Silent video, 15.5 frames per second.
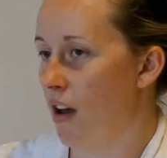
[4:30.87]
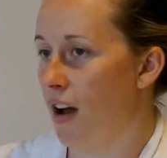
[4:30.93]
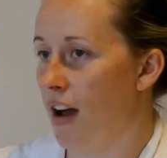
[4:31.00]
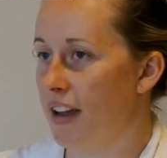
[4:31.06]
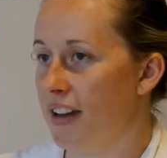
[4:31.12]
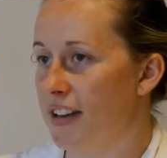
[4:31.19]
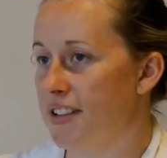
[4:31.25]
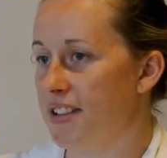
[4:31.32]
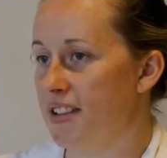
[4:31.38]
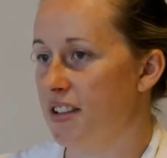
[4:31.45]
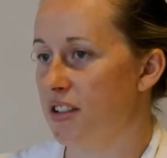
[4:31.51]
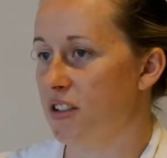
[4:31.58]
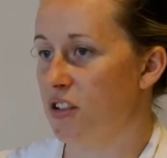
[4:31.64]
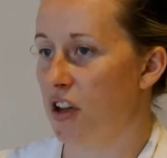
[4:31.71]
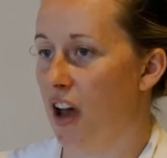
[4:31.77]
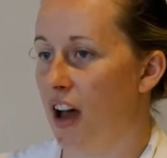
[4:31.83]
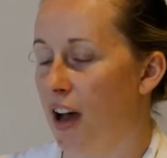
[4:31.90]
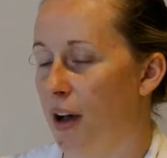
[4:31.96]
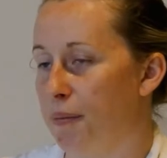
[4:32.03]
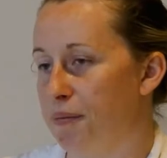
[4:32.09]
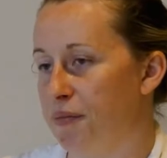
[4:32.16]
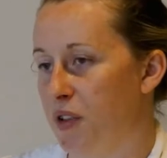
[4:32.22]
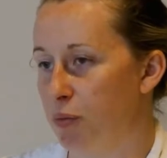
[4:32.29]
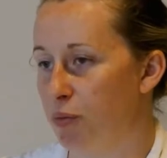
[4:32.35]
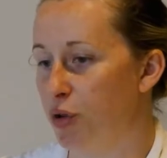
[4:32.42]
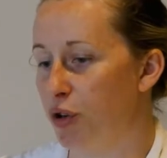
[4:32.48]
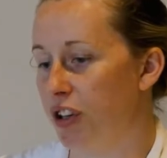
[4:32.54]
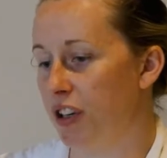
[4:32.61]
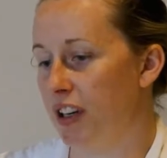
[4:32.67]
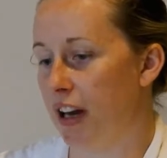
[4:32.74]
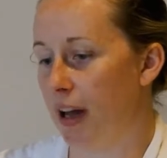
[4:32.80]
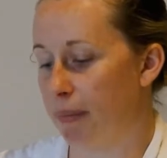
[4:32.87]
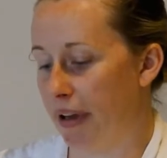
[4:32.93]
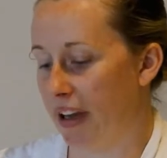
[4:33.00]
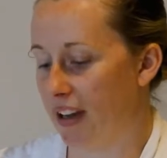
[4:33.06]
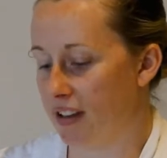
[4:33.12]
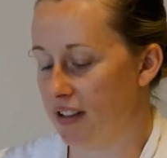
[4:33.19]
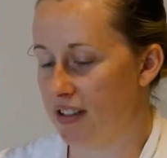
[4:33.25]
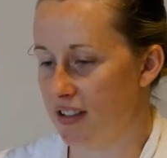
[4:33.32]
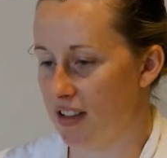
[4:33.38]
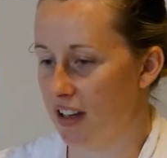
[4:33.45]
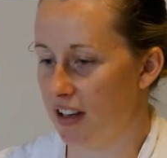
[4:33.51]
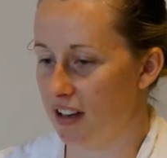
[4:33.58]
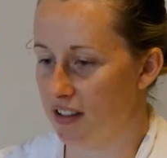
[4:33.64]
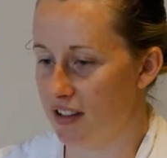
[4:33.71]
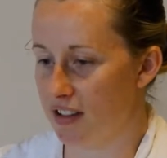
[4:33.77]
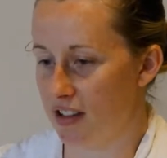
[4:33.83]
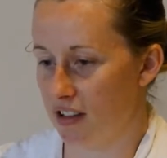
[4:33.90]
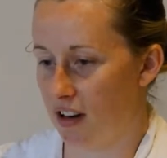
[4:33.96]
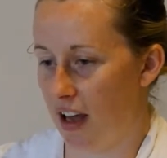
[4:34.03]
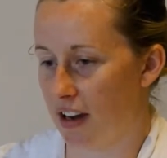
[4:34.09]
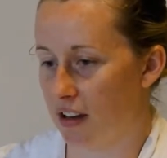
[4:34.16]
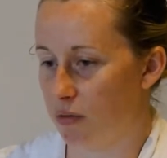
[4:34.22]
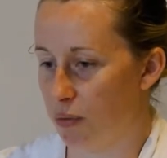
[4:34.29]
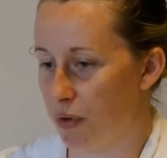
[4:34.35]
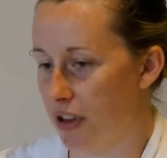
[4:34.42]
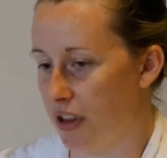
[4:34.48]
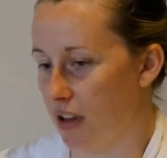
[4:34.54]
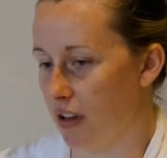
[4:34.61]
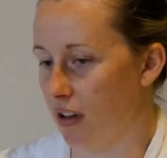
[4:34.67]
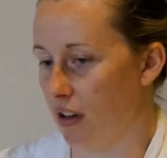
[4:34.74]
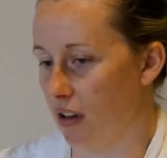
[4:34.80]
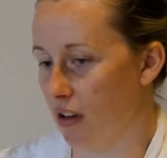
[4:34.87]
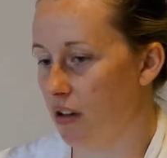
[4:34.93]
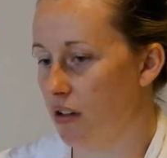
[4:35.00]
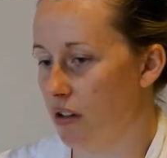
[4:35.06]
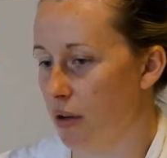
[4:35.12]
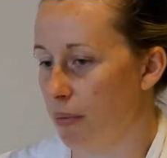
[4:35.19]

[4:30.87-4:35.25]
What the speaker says: I guess putting it up against things like with the